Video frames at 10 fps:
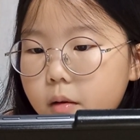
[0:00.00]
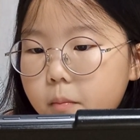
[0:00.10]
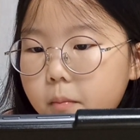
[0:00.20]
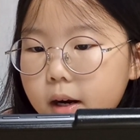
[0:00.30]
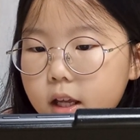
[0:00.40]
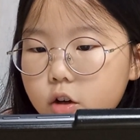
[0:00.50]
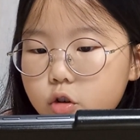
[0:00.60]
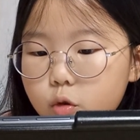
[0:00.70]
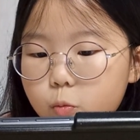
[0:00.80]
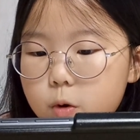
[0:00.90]
Micah
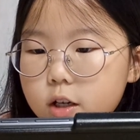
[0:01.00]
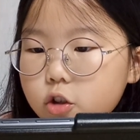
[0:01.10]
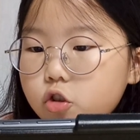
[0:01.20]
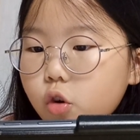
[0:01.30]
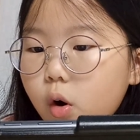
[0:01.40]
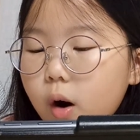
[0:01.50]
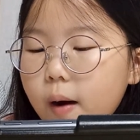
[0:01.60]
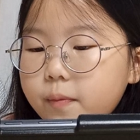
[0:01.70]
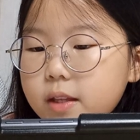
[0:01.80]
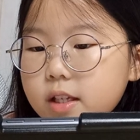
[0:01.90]
couldn't wait to show
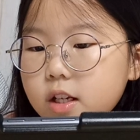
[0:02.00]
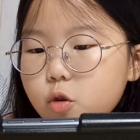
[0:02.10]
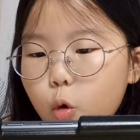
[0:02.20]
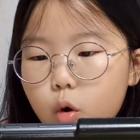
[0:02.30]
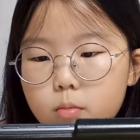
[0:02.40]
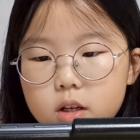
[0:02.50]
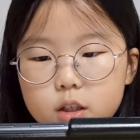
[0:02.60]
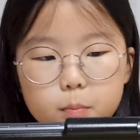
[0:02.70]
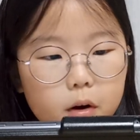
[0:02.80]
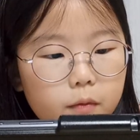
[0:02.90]
off this
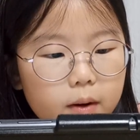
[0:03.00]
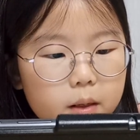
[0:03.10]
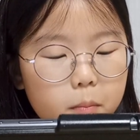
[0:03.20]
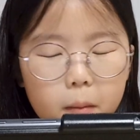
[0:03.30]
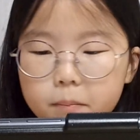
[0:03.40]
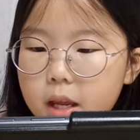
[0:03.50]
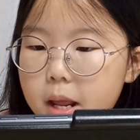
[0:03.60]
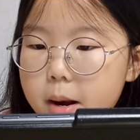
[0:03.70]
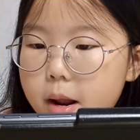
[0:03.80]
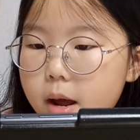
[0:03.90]
enormous, perfect
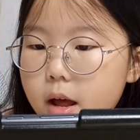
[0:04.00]
pumpkin.